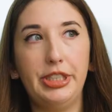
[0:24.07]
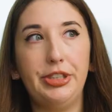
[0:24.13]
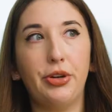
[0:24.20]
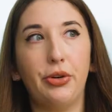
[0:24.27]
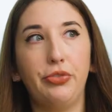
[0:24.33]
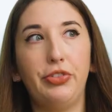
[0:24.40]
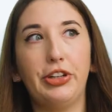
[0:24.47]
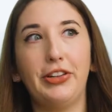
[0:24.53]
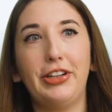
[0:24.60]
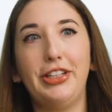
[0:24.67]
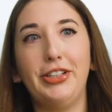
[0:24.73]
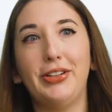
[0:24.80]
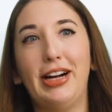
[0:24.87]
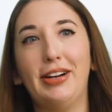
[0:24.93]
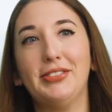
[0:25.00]
You don't feel like you
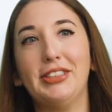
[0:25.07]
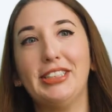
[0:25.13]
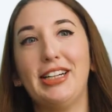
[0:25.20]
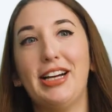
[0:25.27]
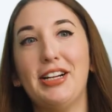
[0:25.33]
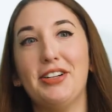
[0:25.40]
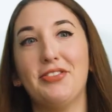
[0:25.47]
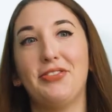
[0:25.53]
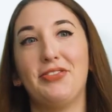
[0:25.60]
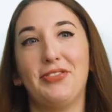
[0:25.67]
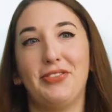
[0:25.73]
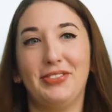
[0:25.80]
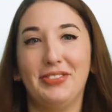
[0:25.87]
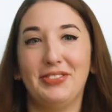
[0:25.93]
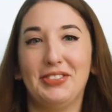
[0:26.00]
have to kind of
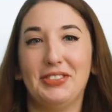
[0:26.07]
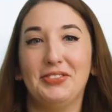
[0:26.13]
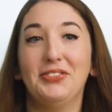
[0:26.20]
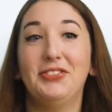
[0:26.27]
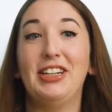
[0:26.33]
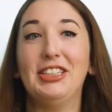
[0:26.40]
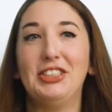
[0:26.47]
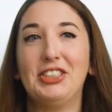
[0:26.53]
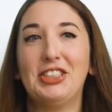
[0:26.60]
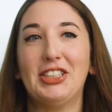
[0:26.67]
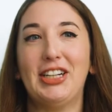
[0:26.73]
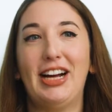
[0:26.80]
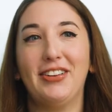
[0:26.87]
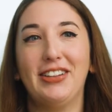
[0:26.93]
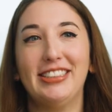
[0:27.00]
venture
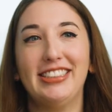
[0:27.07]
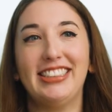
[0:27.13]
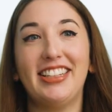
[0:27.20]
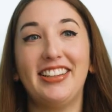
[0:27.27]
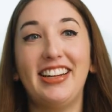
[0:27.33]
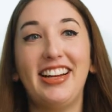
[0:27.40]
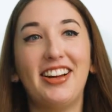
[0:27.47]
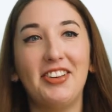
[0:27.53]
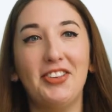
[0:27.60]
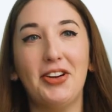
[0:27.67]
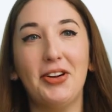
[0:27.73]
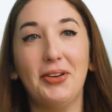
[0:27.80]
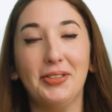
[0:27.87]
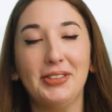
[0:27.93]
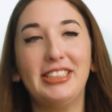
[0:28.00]
out into the
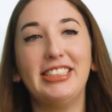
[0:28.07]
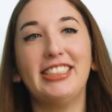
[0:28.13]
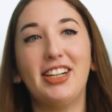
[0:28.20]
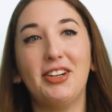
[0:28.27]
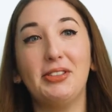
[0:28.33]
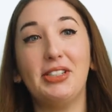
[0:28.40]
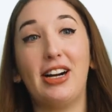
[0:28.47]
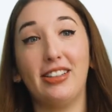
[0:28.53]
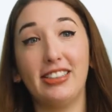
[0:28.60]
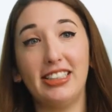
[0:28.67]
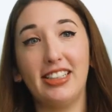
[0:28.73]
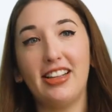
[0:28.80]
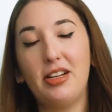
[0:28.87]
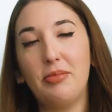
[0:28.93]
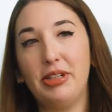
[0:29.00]
unknown to go talk to
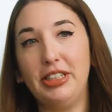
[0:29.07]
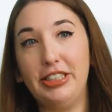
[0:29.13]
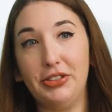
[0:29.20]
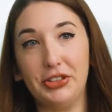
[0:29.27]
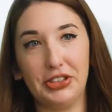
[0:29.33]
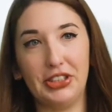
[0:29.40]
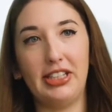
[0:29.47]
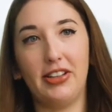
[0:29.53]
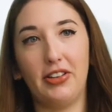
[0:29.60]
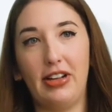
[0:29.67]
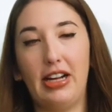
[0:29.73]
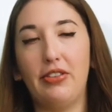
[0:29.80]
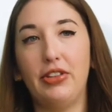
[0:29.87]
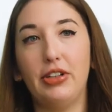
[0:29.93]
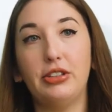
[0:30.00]
them, and usually they'll
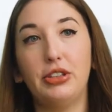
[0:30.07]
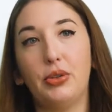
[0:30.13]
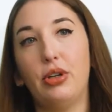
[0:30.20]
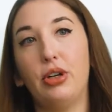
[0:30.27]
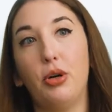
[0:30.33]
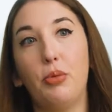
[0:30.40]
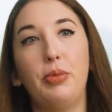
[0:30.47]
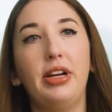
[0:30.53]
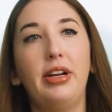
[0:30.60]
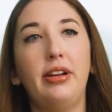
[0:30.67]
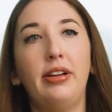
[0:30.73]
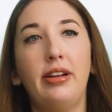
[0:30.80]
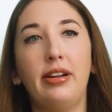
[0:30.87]
have their door open,